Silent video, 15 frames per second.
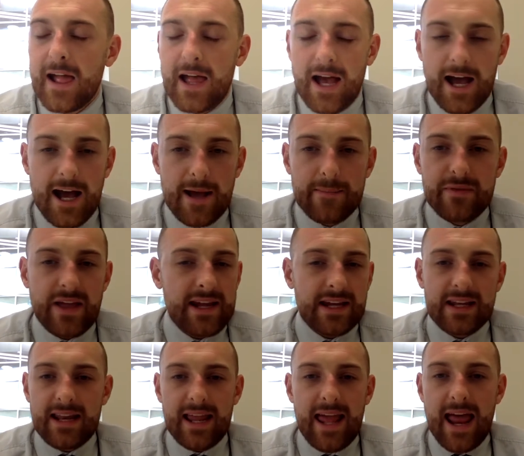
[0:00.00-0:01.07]
They
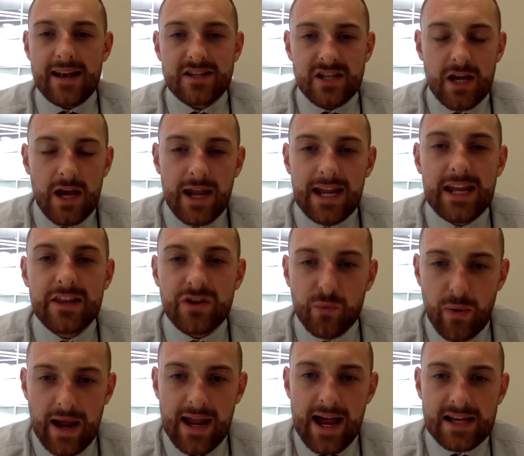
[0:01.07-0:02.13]
can enter either
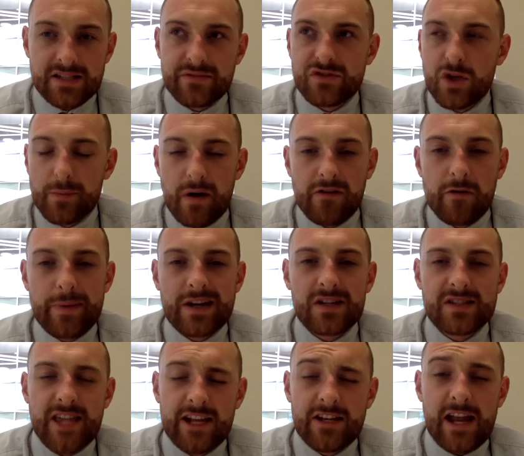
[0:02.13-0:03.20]
way as of tomorrow
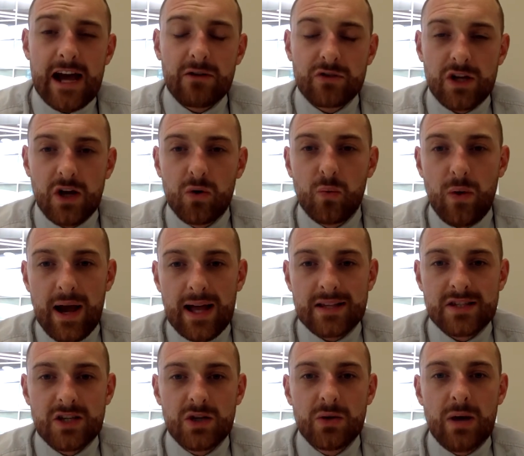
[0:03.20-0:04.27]
because they now know where
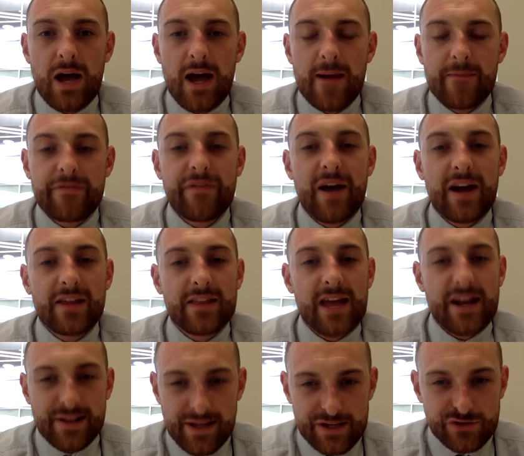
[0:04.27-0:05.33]
to find
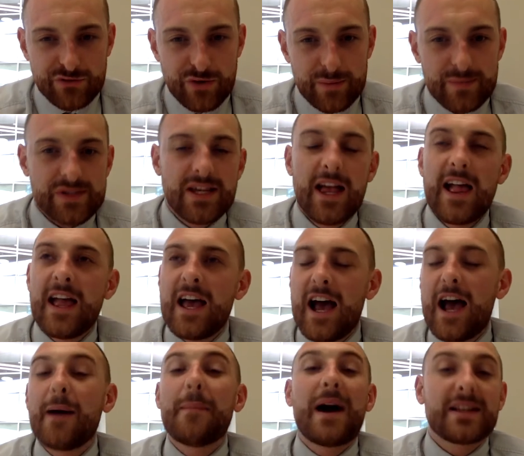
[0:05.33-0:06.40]
their classrooms.
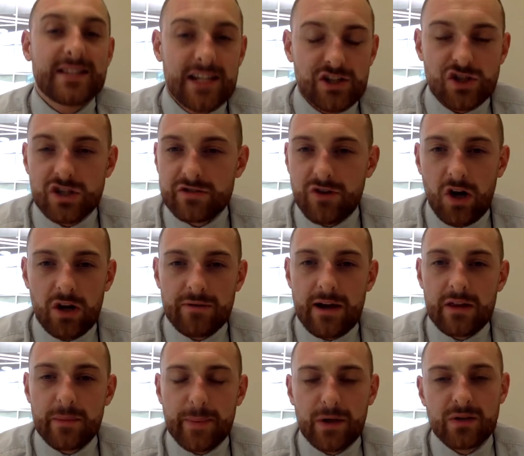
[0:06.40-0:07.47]
Our teachers are all
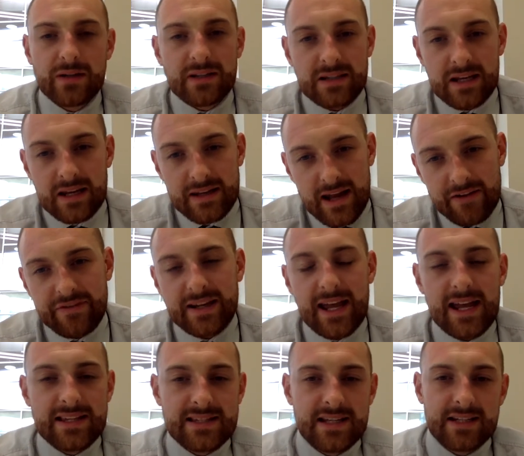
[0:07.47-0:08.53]
around the building
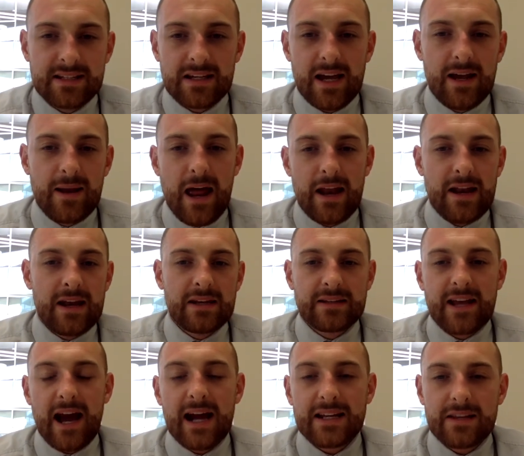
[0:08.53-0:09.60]
navigating and
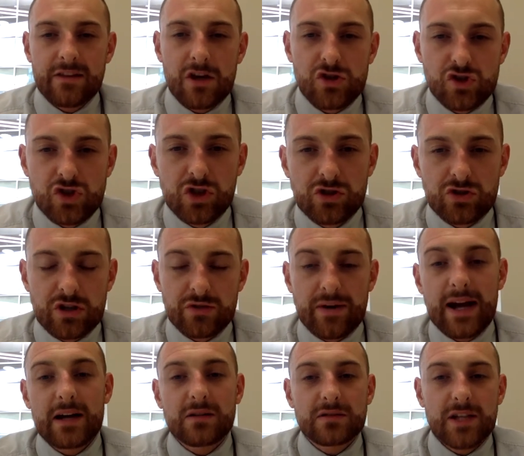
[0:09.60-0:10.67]
guiding those children
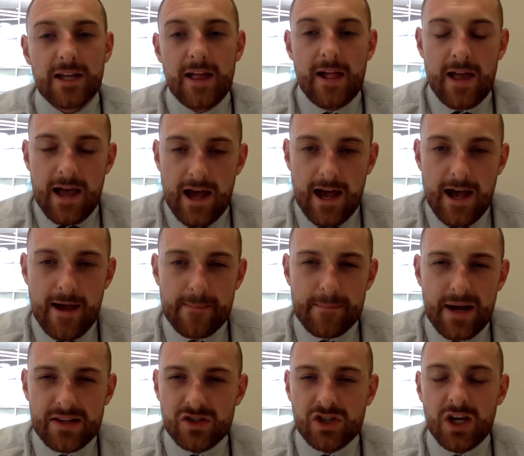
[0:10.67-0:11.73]
around.
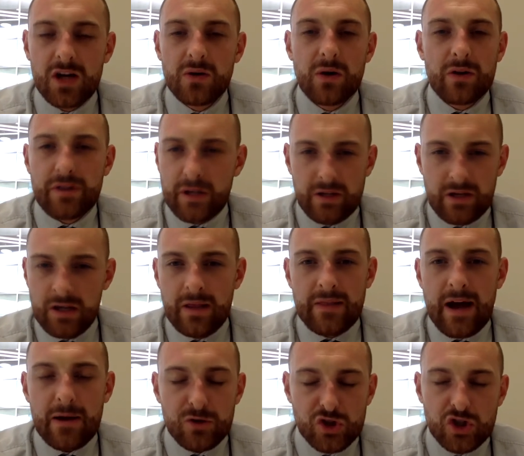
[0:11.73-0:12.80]
And so
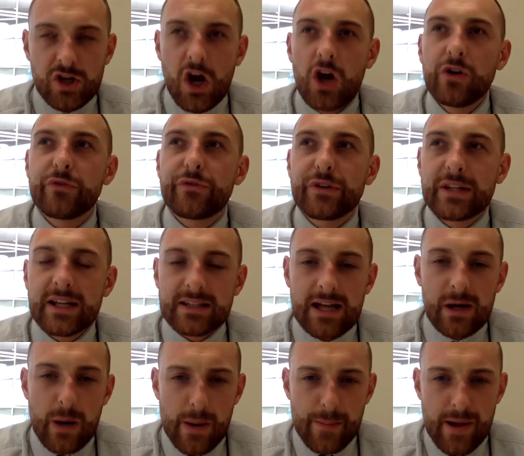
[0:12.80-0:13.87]
that should hopefully
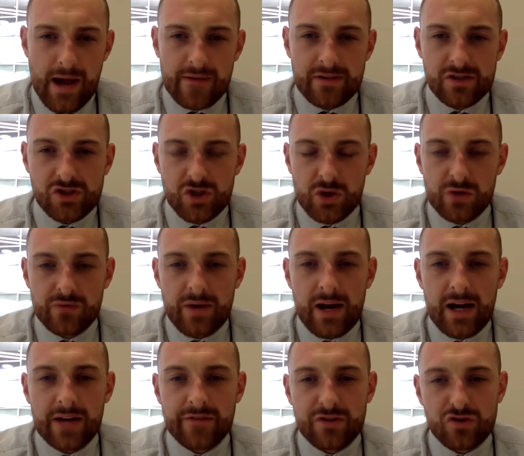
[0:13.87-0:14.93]
allow our parents to
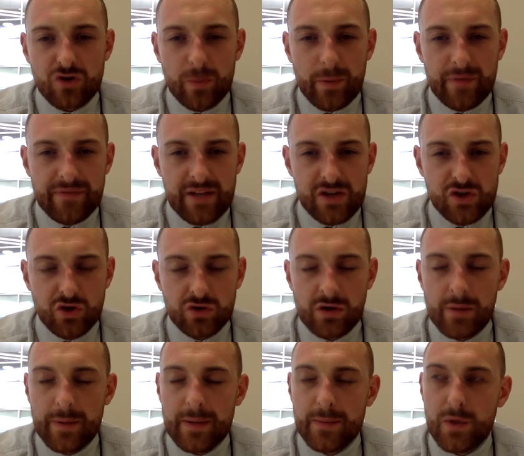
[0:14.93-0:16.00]
arrive and drop off their children
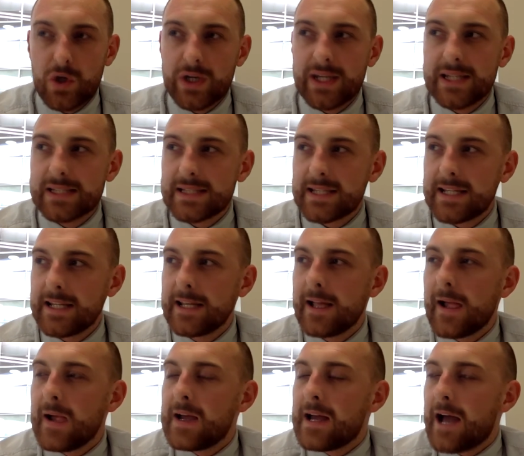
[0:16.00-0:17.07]
a bit more easily.
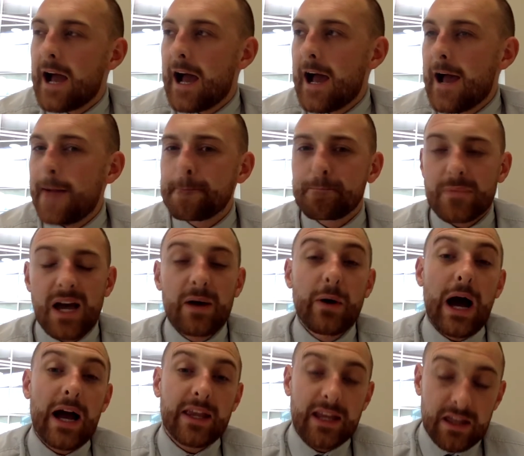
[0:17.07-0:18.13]

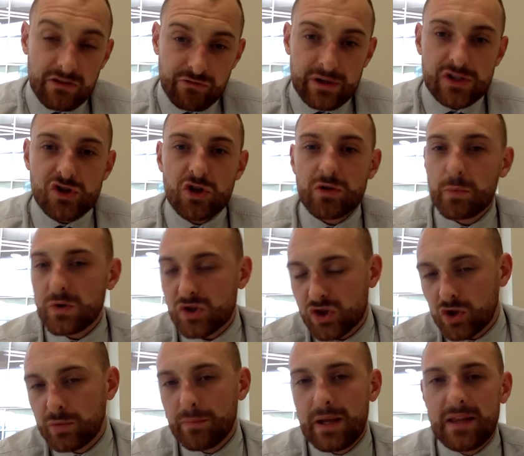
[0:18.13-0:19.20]
Our year 3 children will
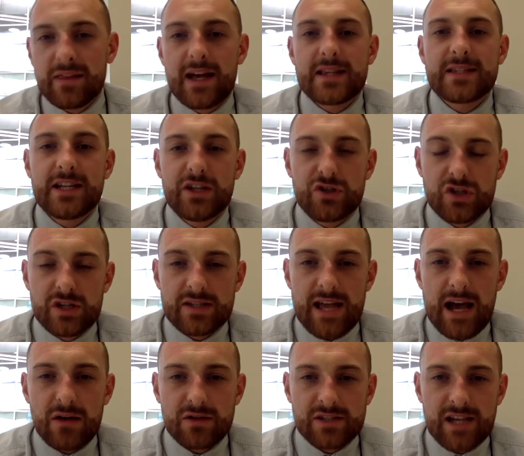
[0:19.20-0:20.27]
still meet their teachers
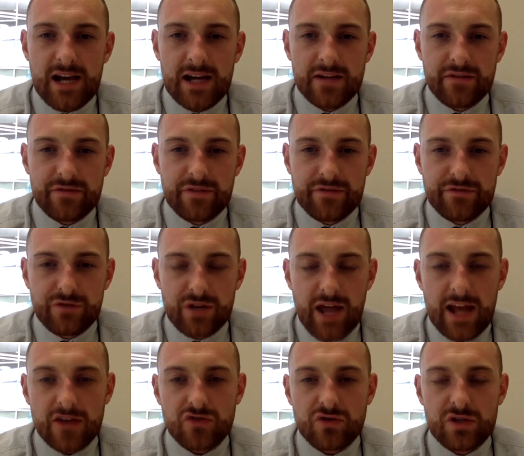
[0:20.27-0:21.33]
outside of the front
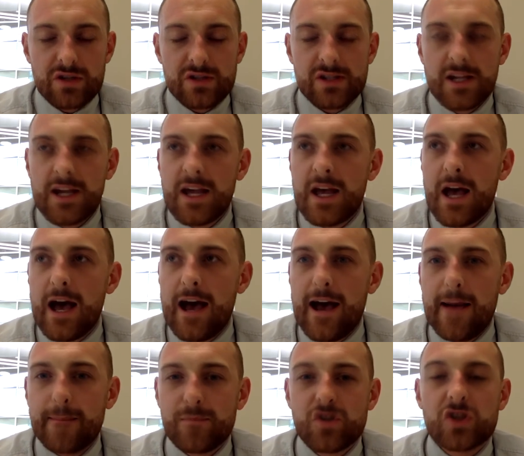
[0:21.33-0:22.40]
entrance,
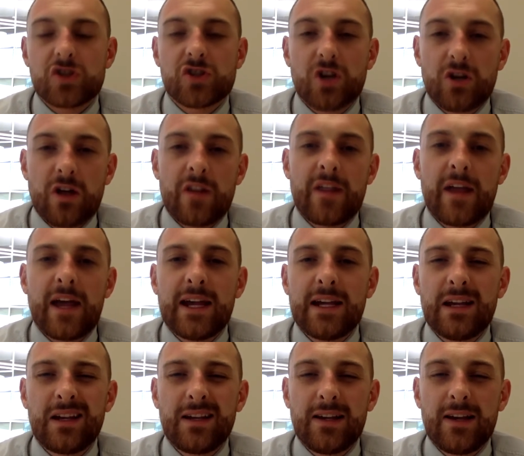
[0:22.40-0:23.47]
just so that they